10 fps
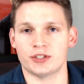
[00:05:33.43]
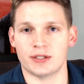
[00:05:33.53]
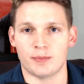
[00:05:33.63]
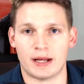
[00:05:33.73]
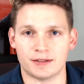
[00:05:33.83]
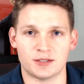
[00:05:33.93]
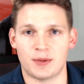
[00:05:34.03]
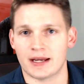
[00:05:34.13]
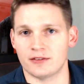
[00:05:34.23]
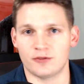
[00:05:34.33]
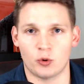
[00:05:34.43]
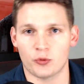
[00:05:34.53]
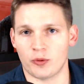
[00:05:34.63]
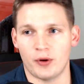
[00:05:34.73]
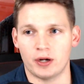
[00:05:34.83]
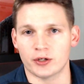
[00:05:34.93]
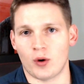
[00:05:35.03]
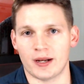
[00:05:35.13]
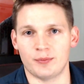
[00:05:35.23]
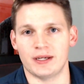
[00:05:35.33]
She bounces back and forth with Bond
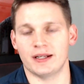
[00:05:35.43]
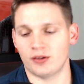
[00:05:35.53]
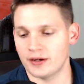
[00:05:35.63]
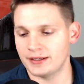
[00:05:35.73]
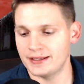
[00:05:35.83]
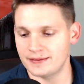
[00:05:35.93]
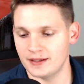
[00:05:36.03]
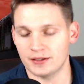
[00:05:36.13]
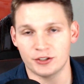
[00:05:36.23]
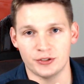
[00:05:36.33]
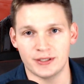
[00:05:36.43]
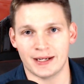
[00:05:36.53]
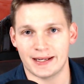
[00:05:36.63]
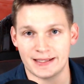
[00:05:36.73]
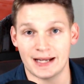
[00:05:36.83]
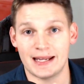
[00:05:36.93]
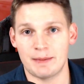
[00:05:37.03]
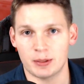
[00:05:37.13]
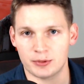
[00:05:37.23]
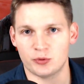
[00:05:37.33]
quite a bit. A lot of good
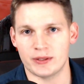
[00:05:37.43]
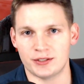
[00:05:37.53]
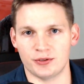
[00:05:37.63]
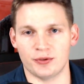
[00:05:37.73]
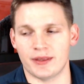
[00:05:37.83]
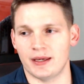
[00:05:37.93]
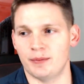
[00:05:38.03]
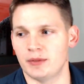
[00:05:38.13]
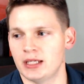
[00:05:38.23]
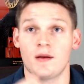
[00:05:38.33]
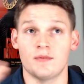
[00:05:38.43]
dynamic between the two of them.